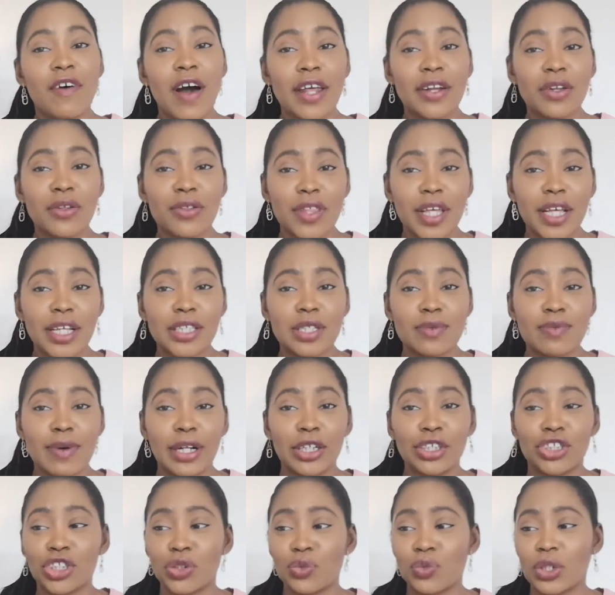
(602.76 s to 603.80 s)
the final thing to
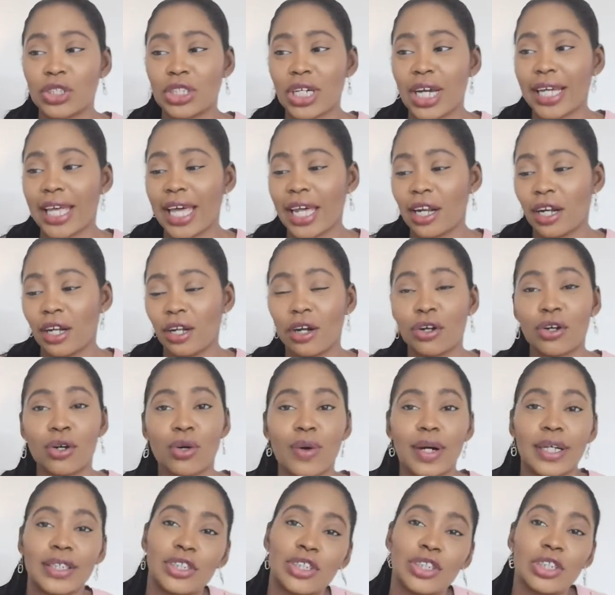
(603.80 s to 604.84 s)
mention which I get a lot of
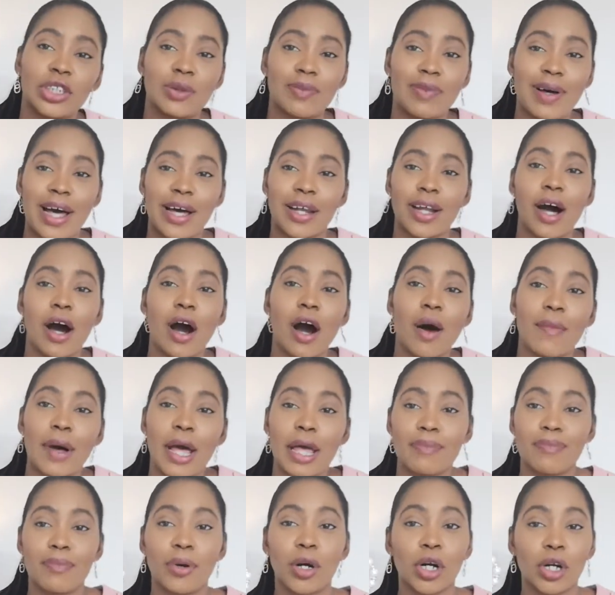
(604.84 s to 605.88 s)
questions about are
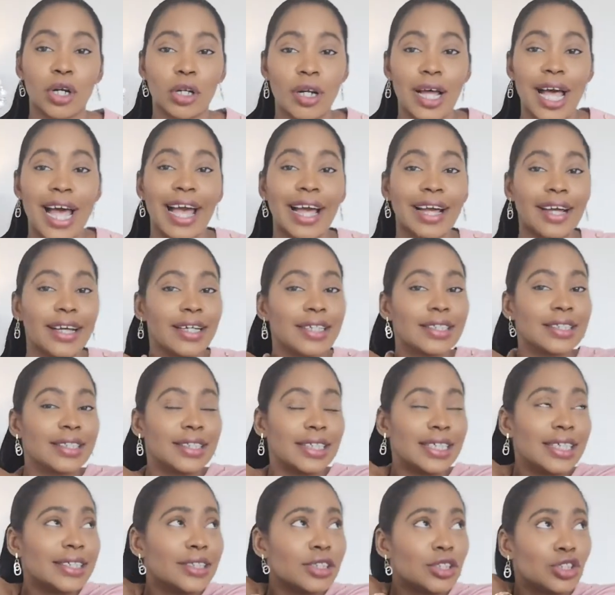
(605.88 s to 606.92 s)
my pearl hangers
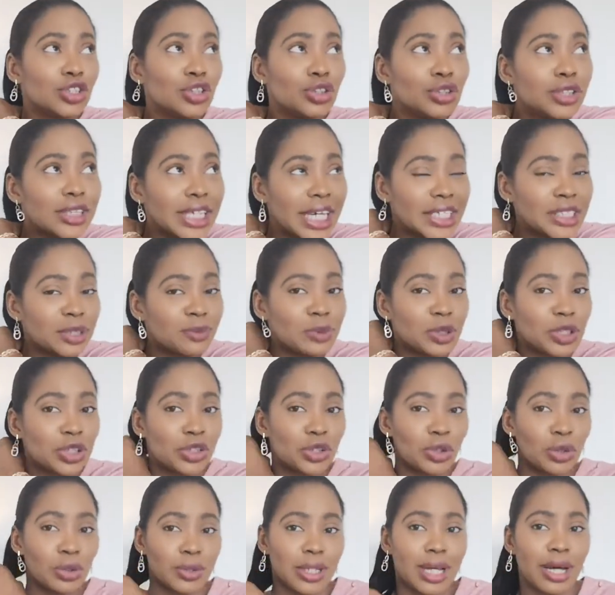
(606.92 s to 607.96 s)
these do tend to be
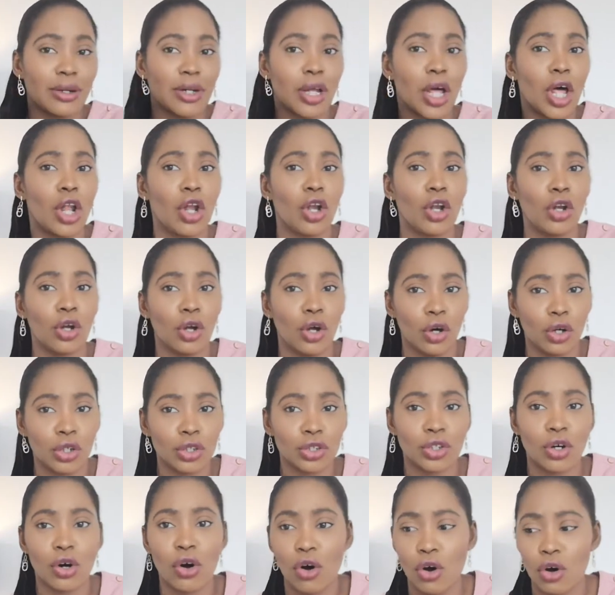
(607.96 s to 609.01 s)
sold out a
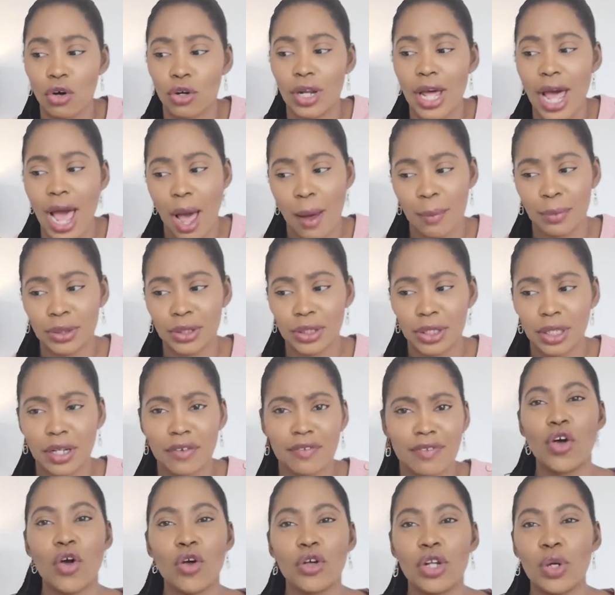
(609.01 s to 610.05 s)
lot on Amazon
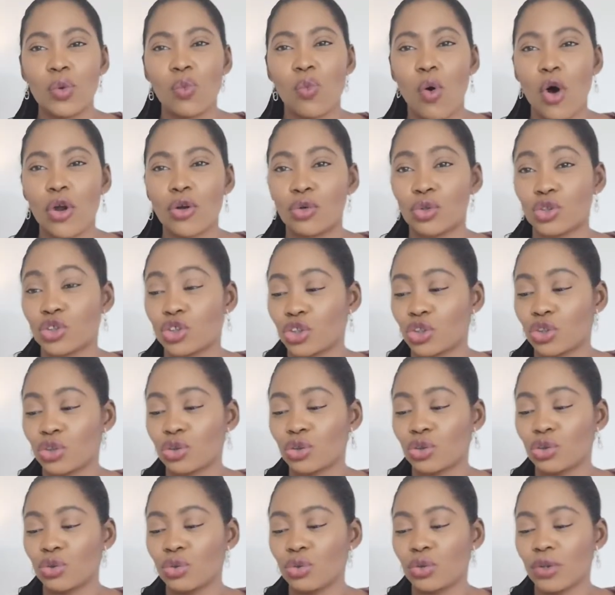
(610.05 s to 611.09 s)
there's only one or
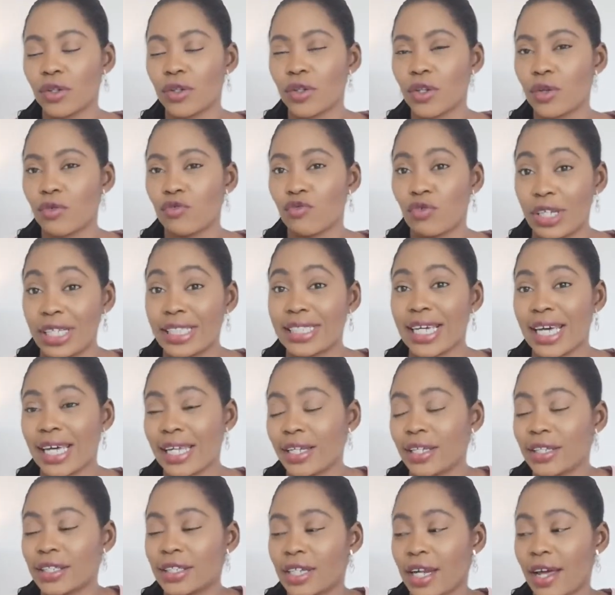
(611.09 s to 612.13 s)
two
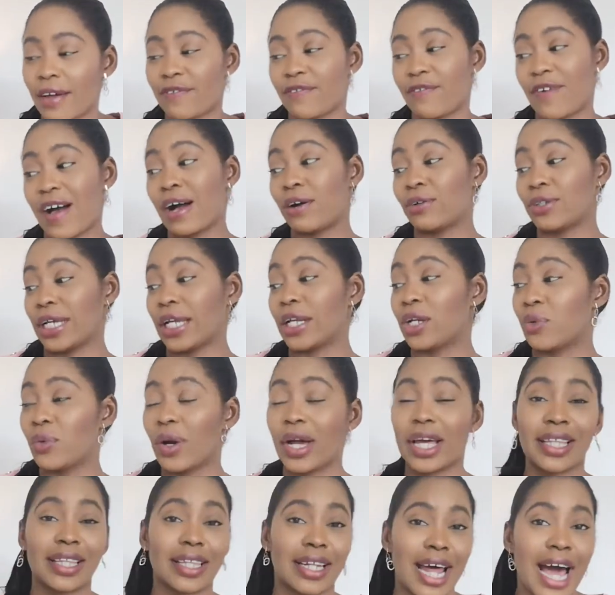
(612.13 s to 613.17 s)
retailers that I've found
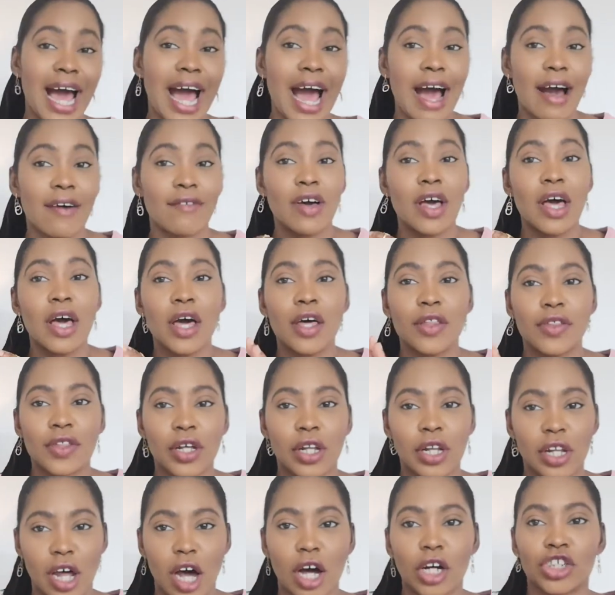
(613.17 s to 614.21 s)
anyway that have
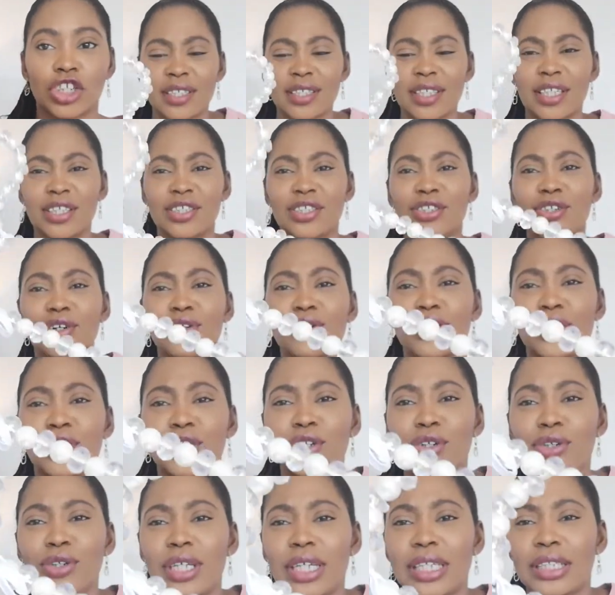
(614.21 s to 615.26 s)
the larger sizes
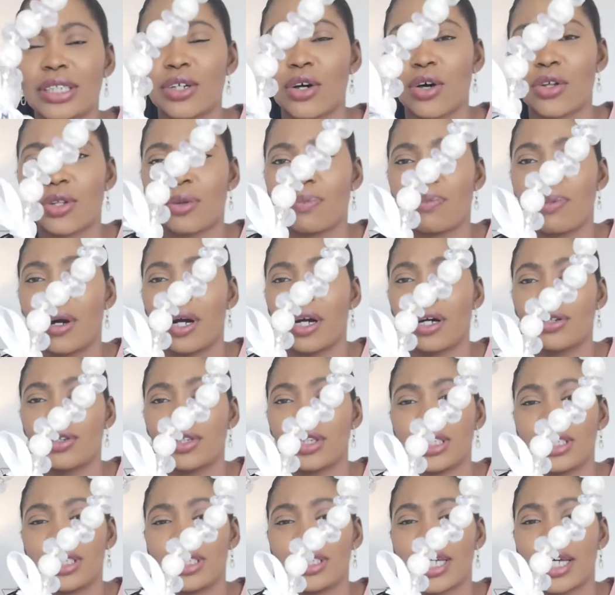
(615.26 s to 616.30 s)
so again I'll link them
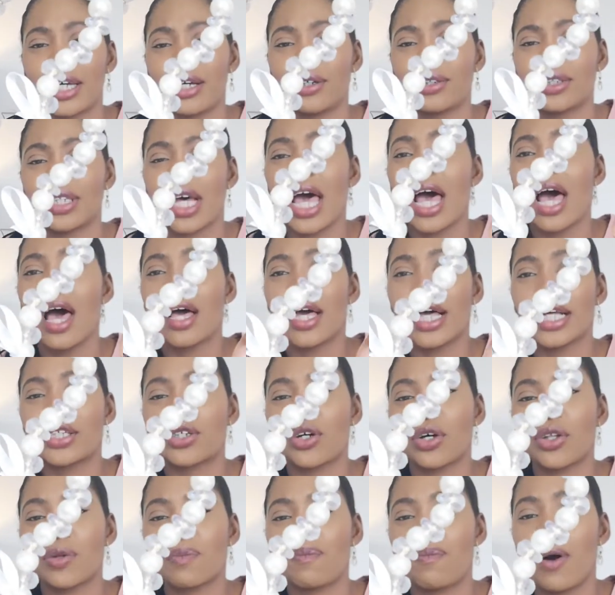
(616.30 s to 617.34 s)
down it's just that sometimes
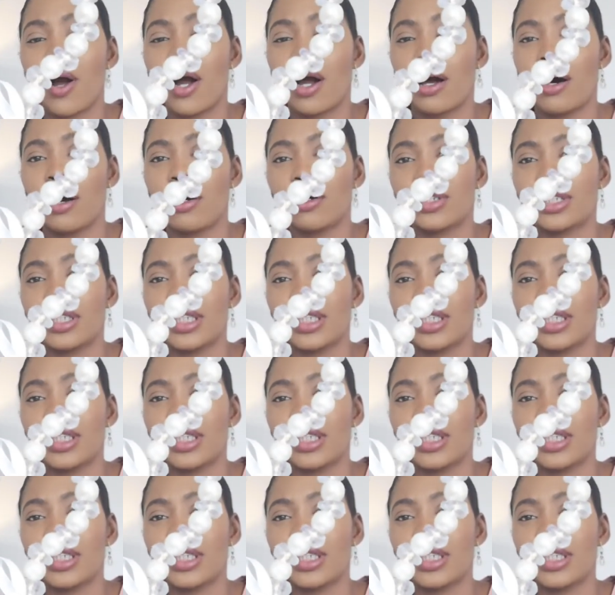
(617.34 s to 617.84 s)
they are